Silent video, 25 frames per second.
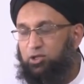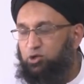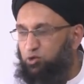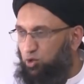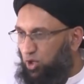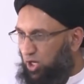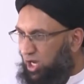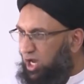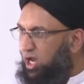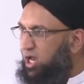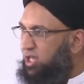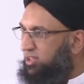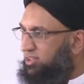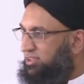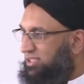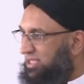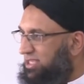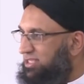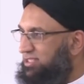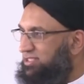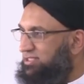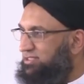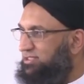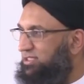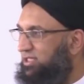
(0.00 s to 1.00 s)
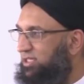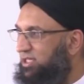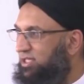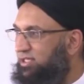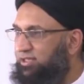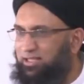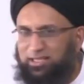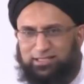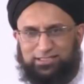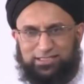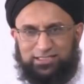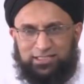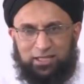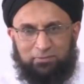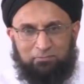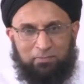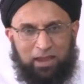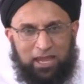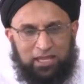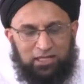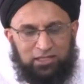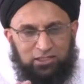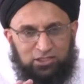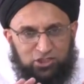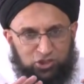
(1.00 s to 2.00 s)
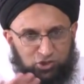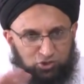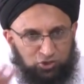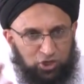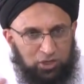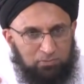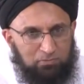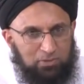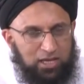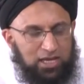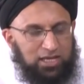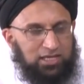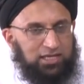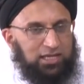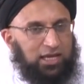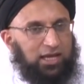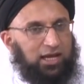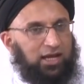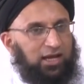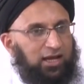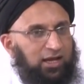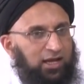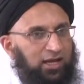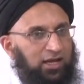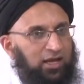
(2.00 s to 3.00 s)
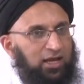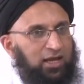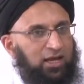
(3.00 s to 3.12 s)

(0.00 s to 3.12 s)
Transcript: you heard this. This is in mainstream media.